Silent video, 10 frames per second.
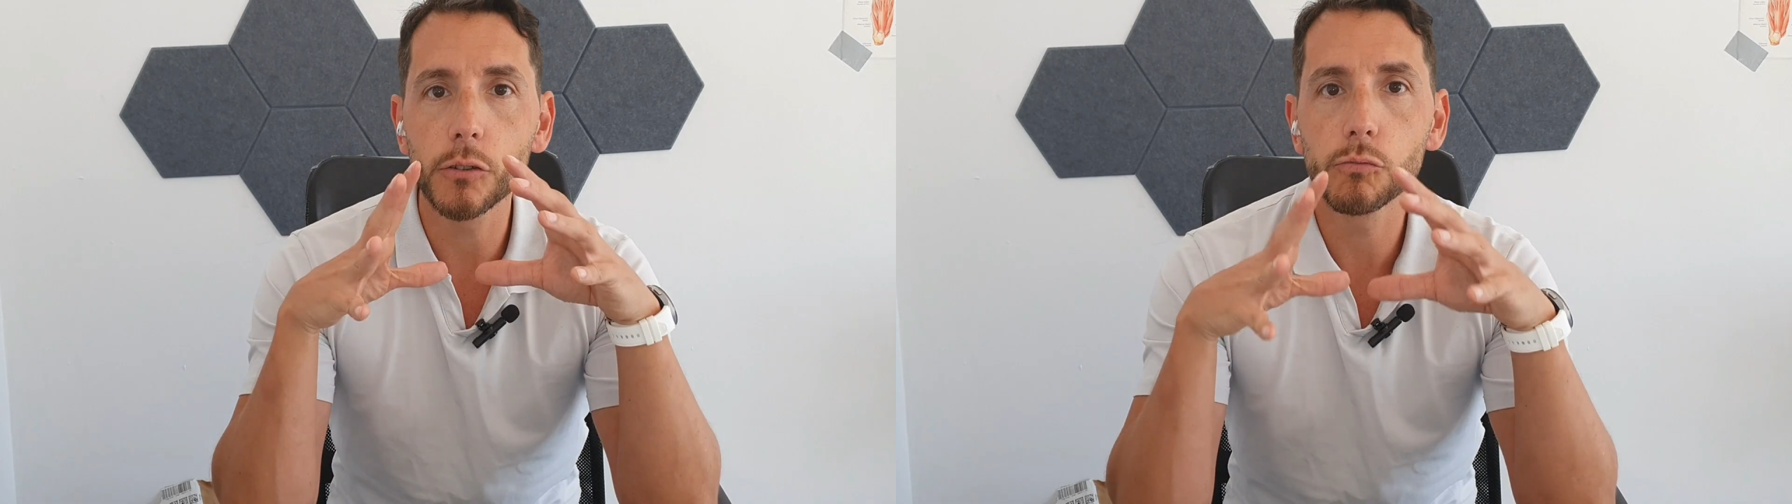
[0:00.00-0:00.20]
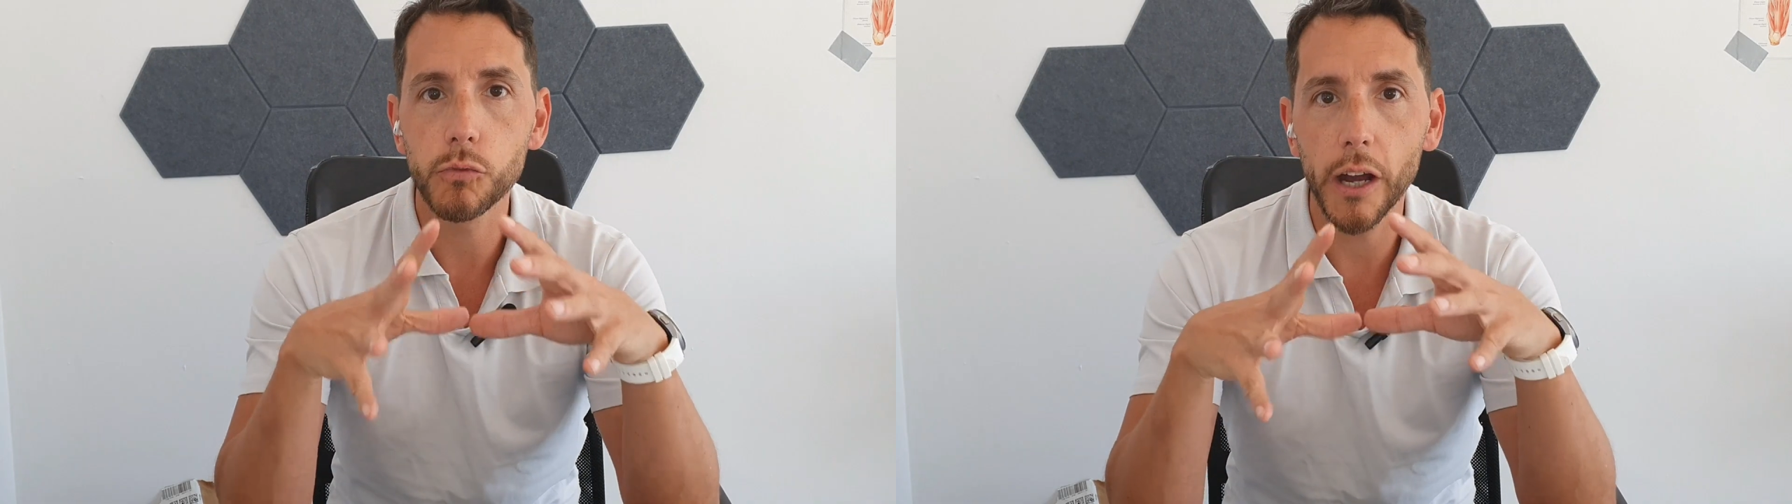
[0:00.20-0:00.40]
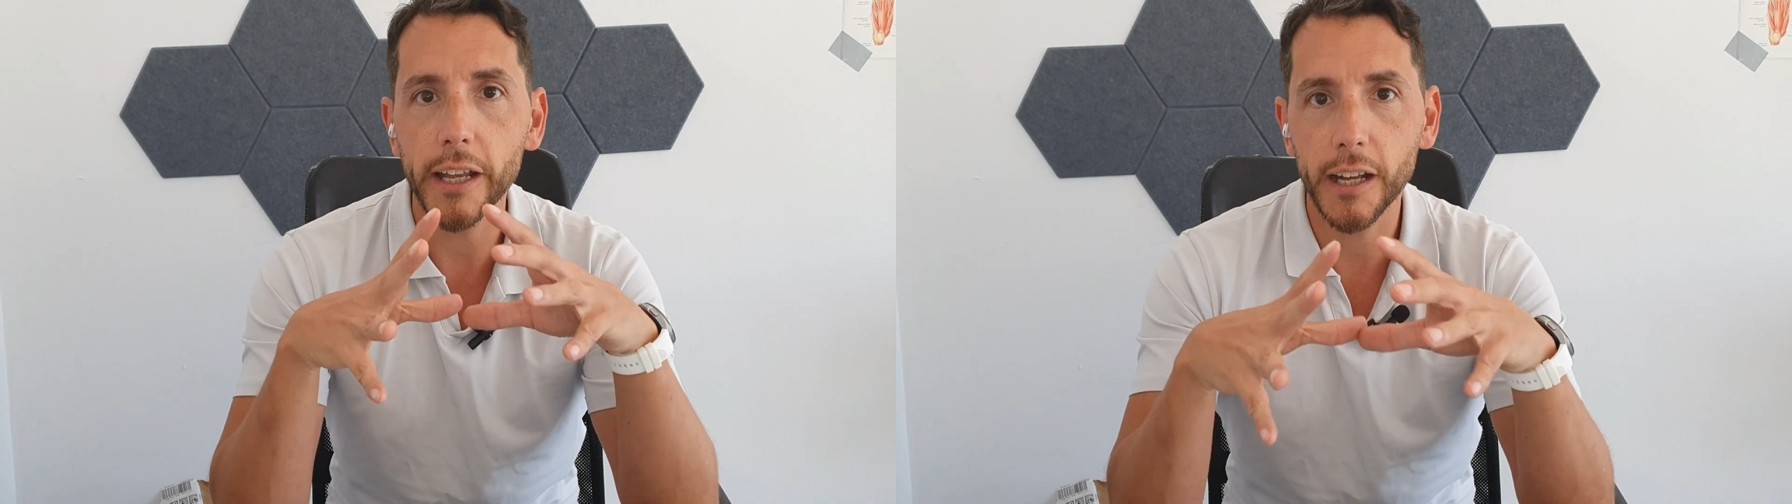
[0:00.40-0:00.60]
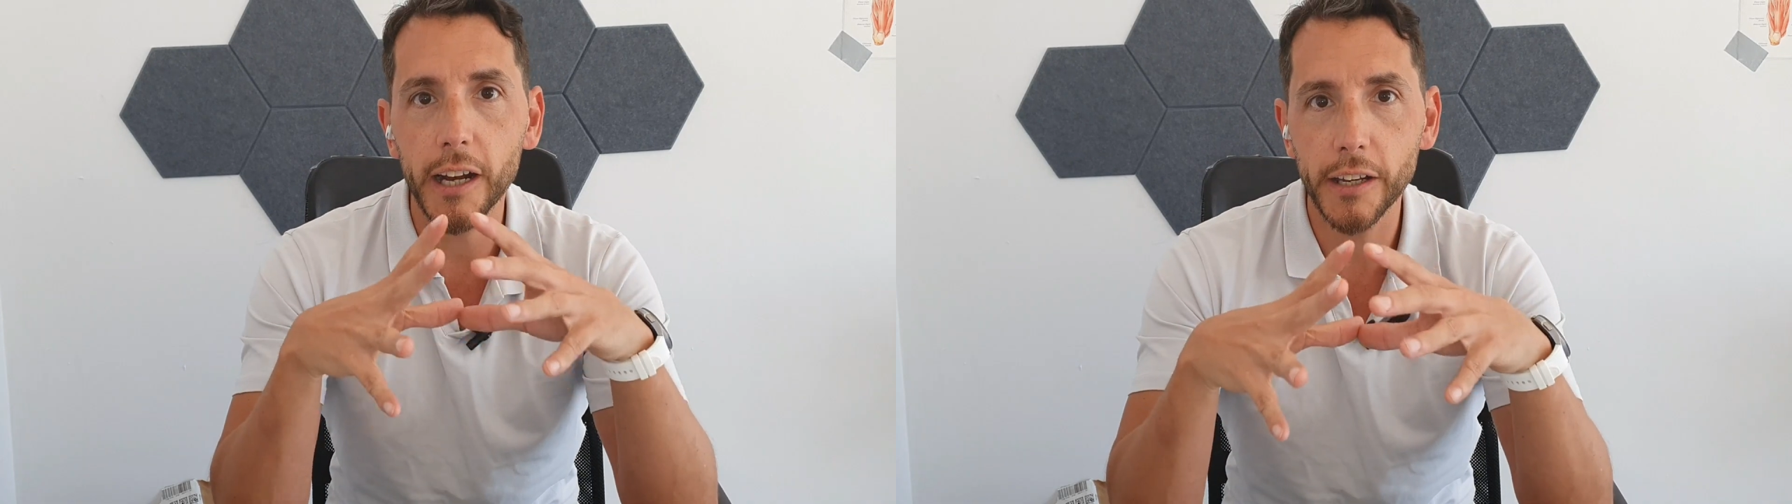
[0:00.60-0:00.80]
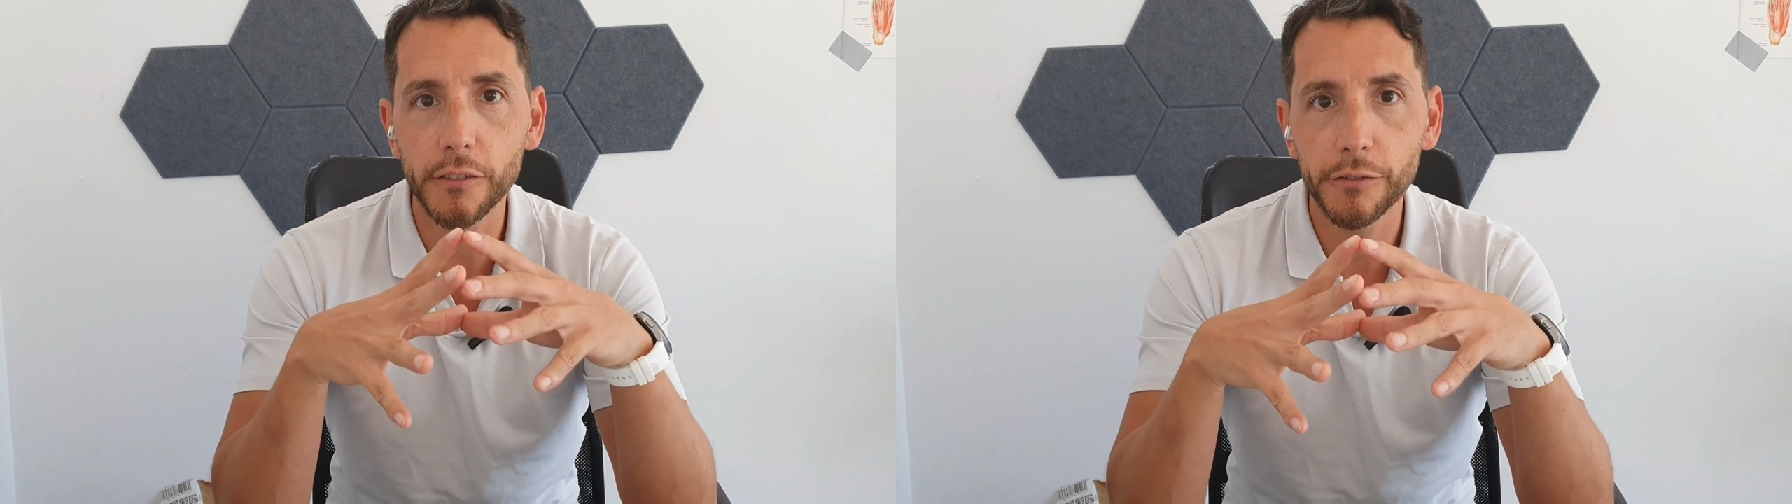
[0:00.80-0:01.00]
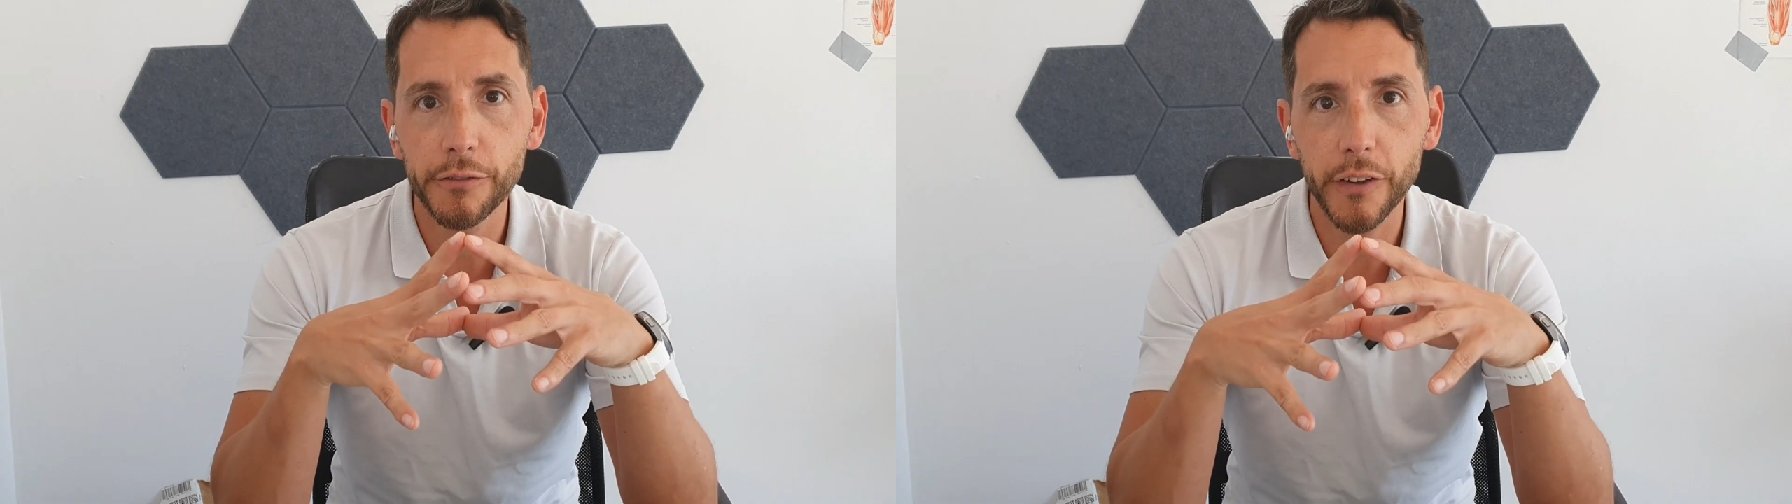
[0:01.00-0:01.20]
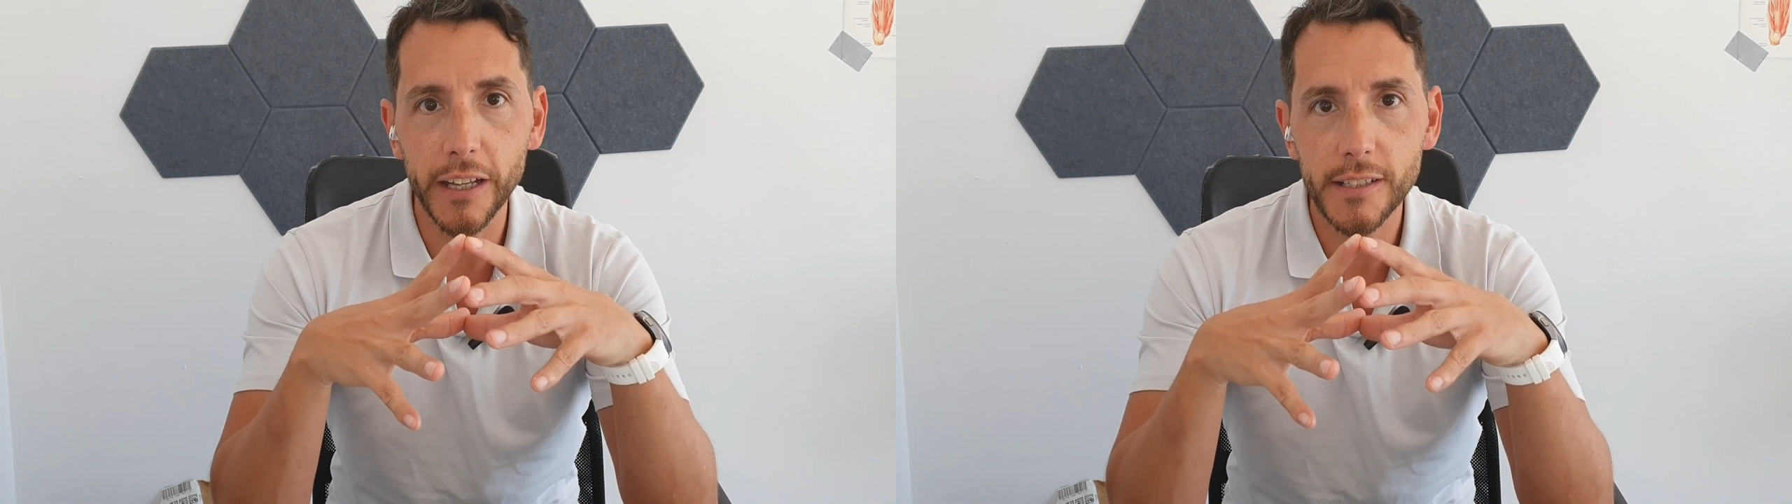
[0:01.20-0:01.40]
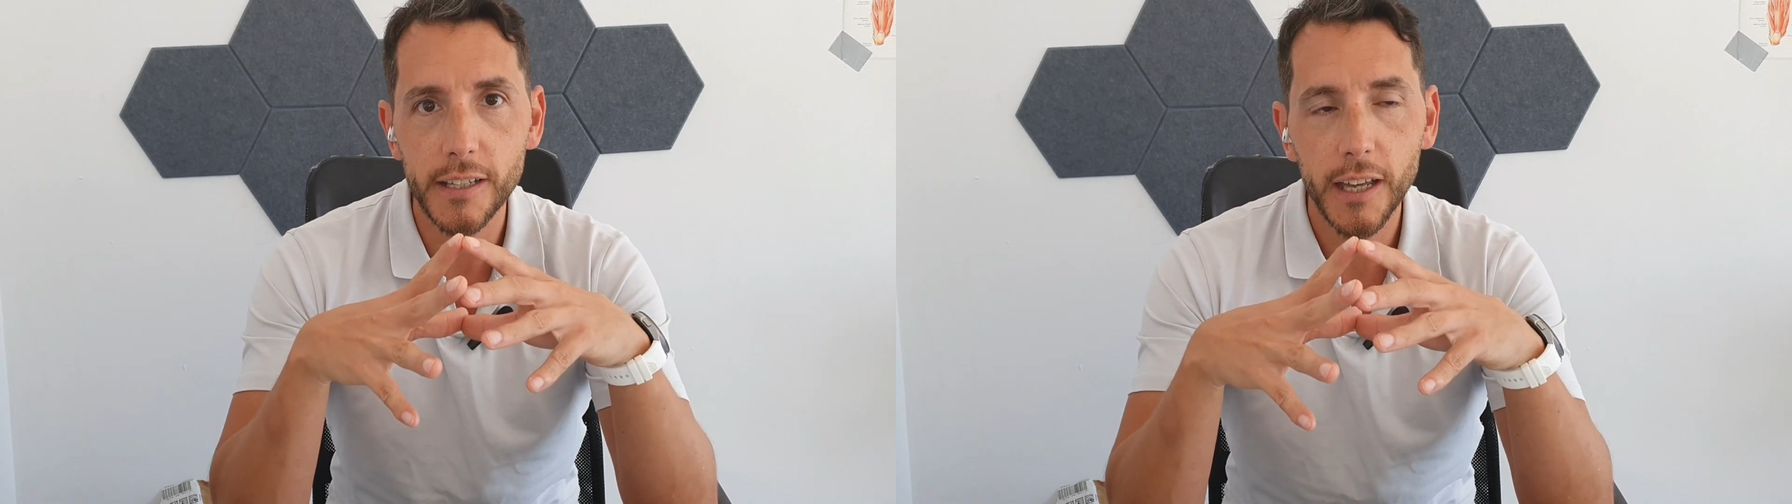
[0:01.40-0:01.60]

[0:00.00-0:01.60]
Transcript: the right kind of fit.